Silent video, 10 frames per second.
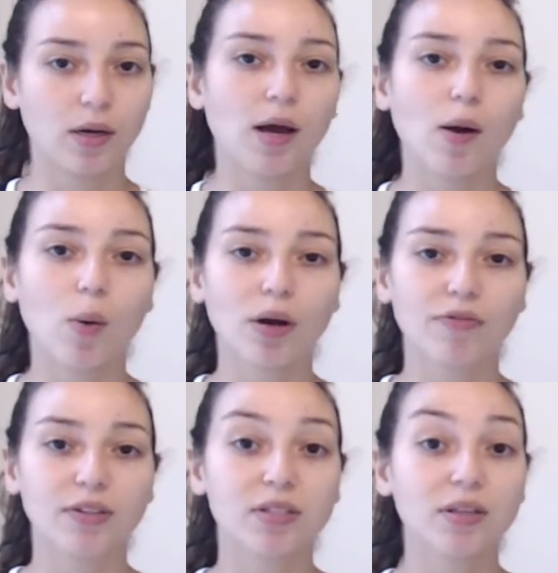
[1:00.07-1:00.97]
And what
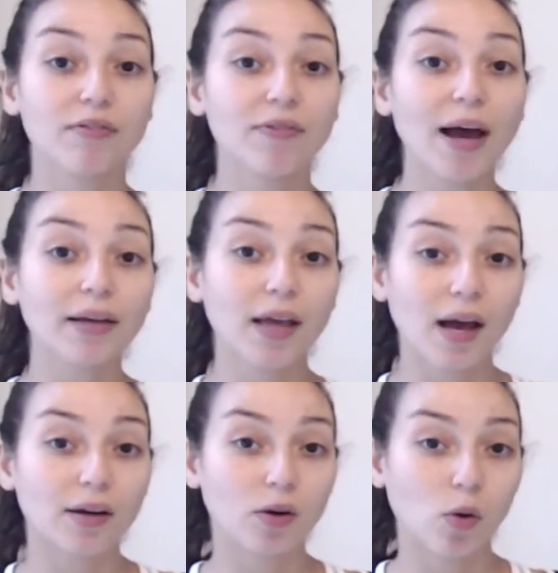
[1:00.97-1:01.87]
fits in the fat
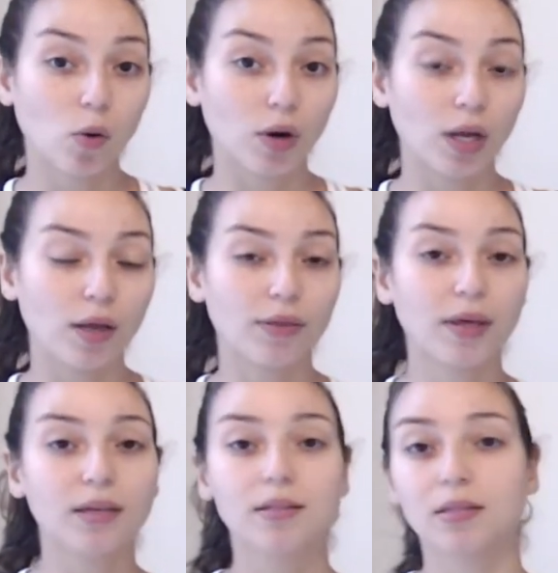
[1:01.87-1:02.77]
category?
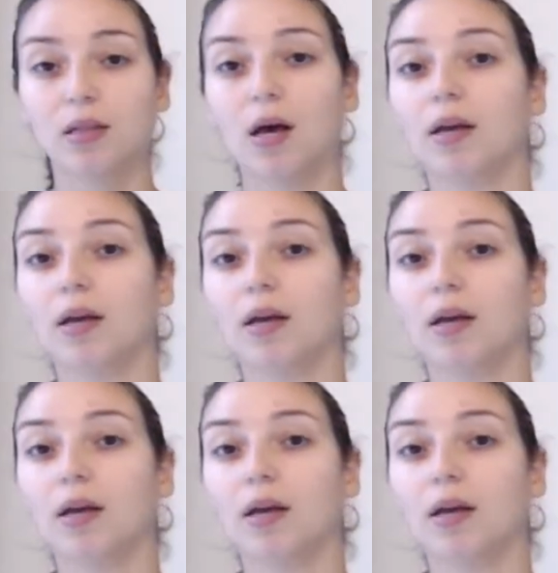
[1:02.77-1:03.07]
Things like